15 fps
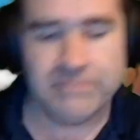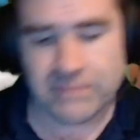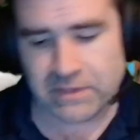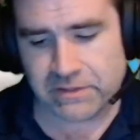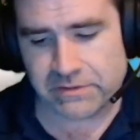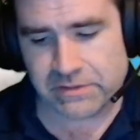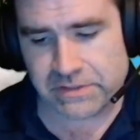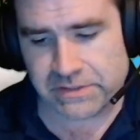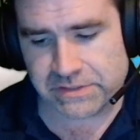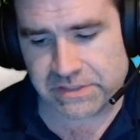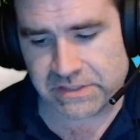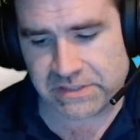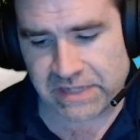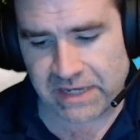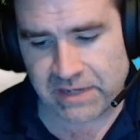there is a
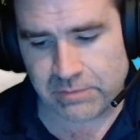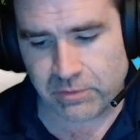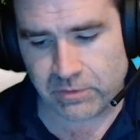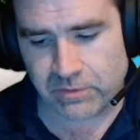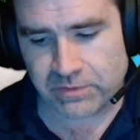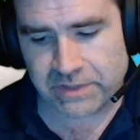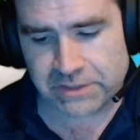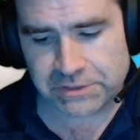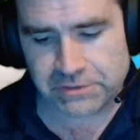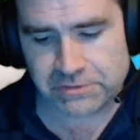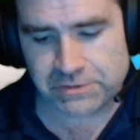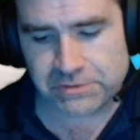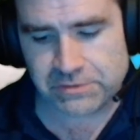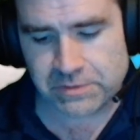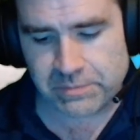table that
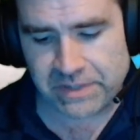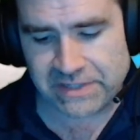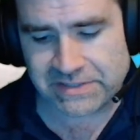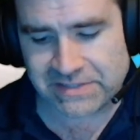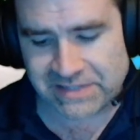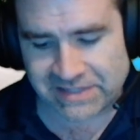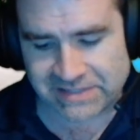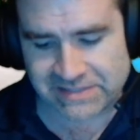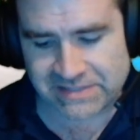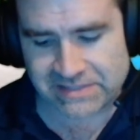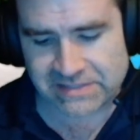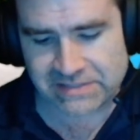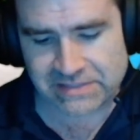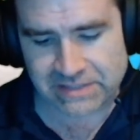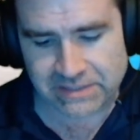shows you the base dice
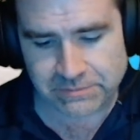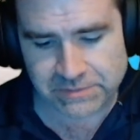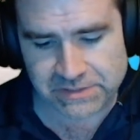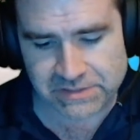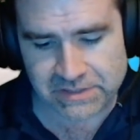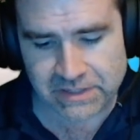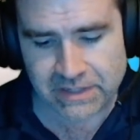types,